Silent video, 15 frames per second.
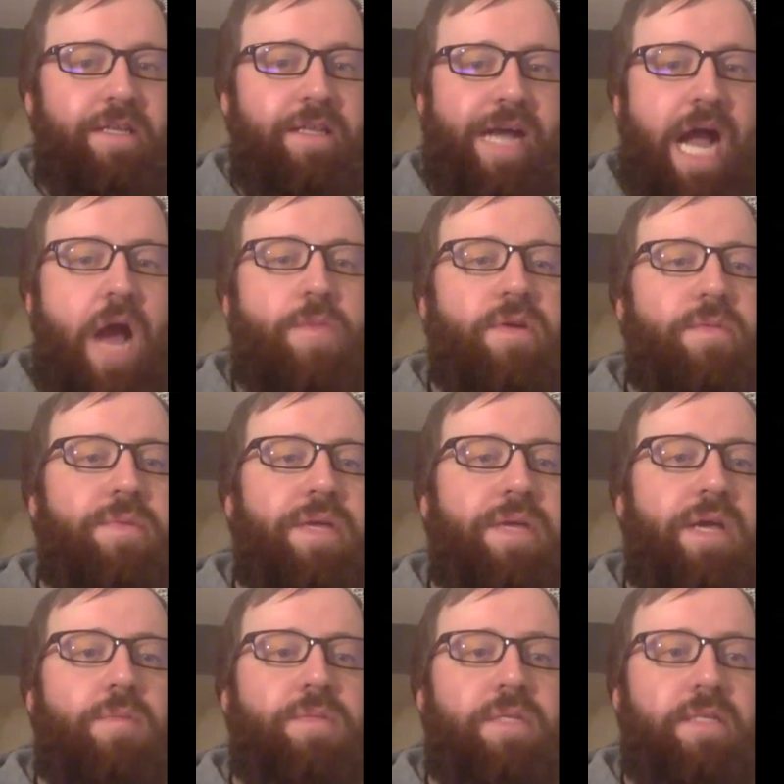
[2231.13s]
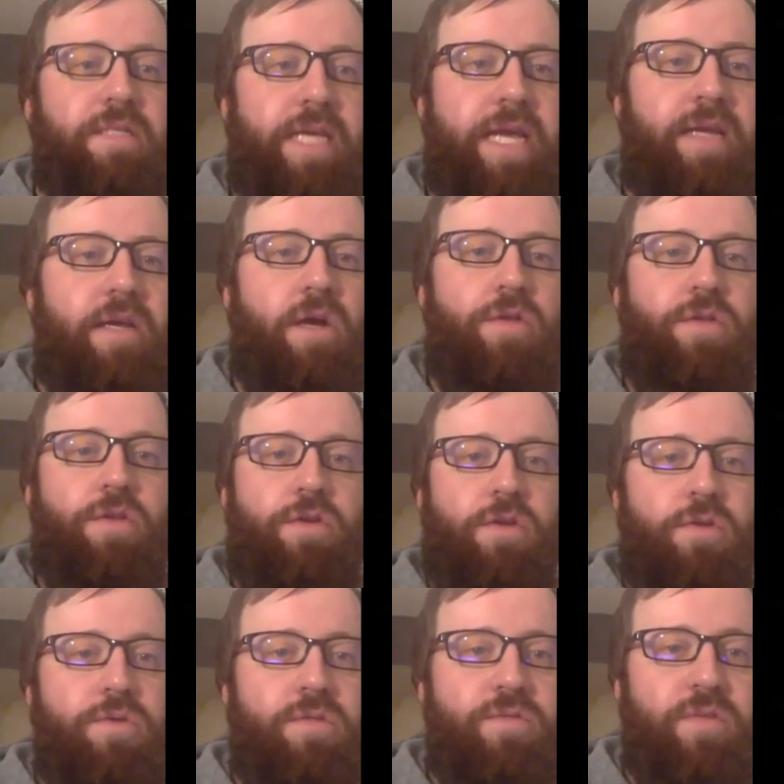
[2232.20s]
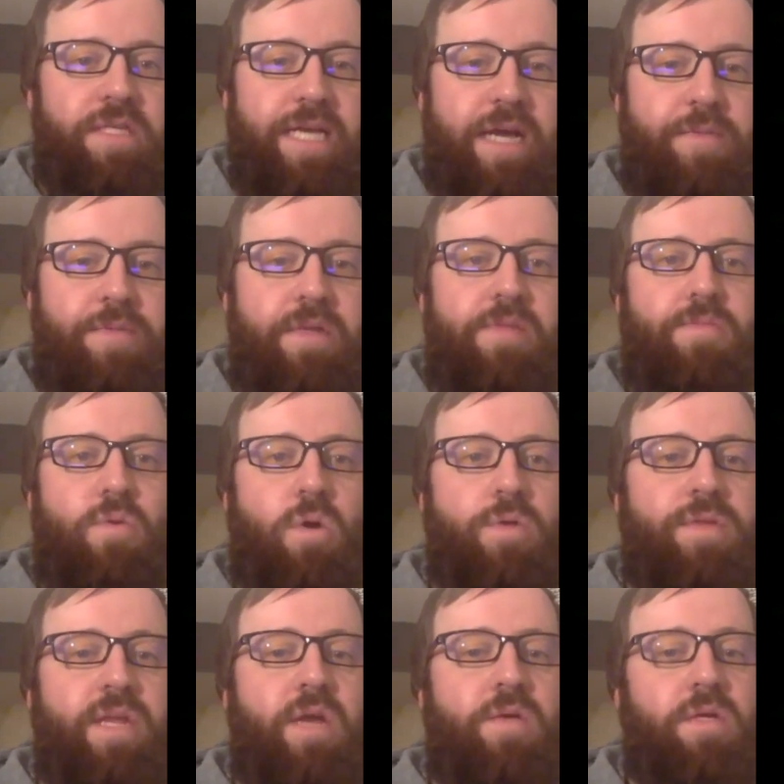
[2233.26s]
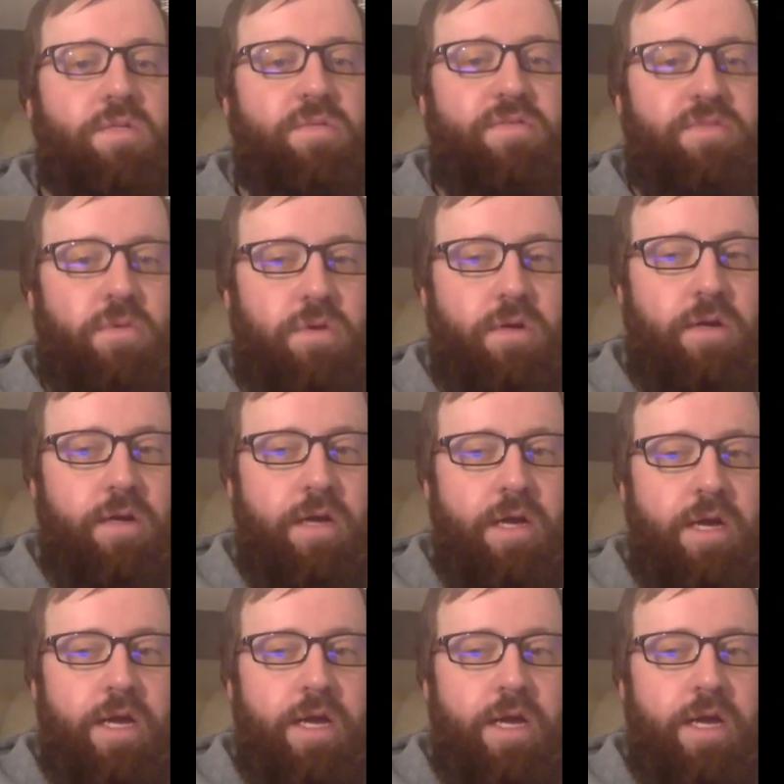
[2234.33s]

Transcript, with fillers: Like I want to be up to date on the news of what's happening more than I was before.